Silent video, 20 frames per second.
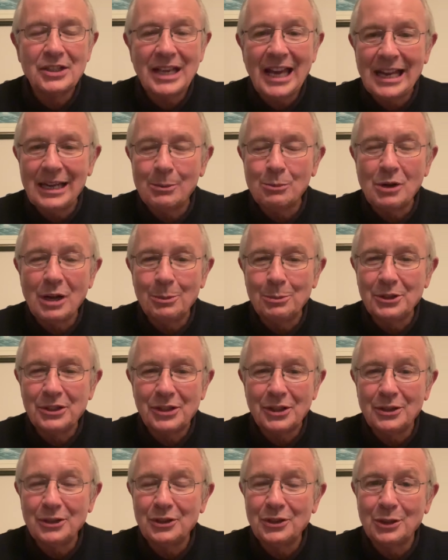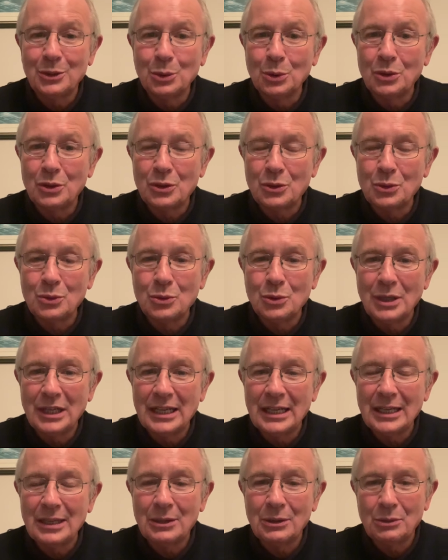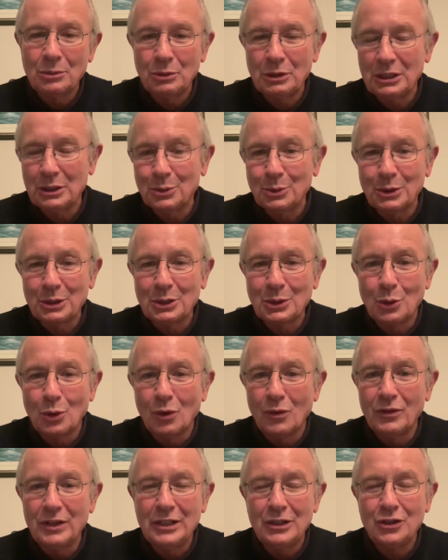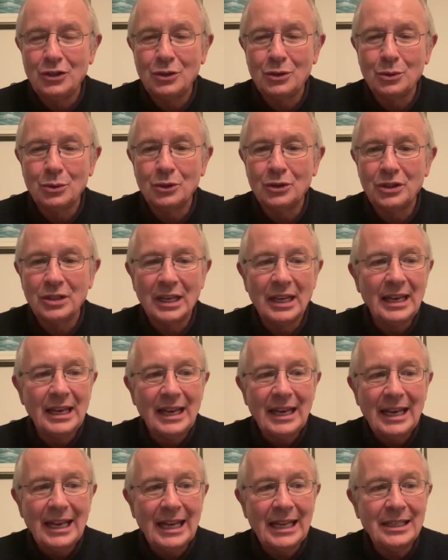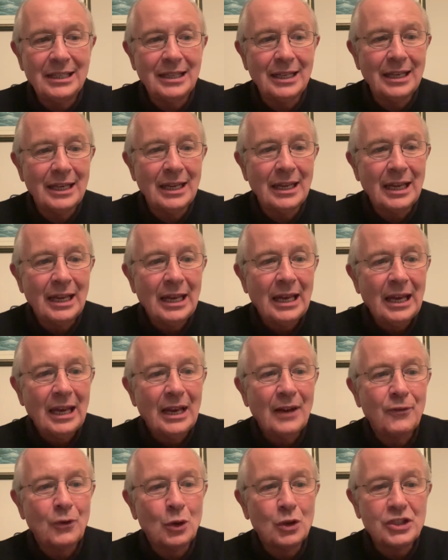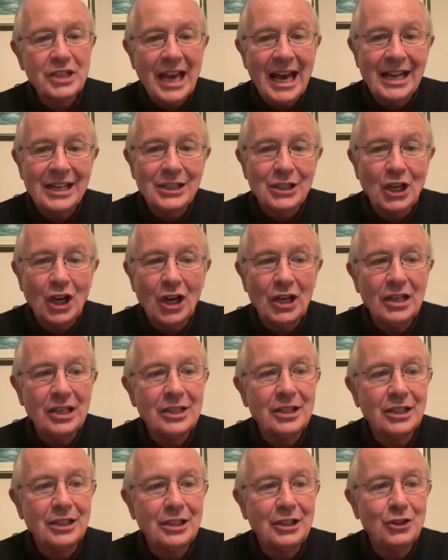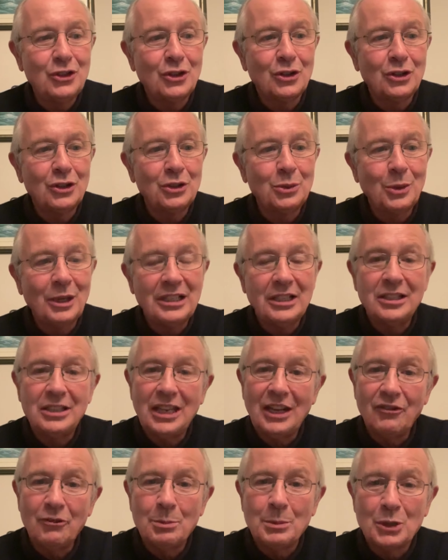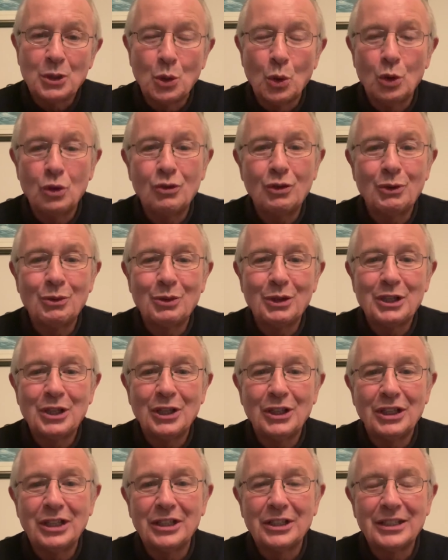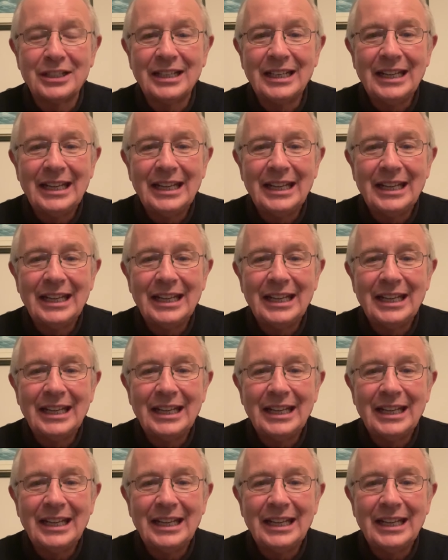Callum Robinson is out through with COVID issues, and of course Adam Connolly got injured as well, and David McGoldrick retired.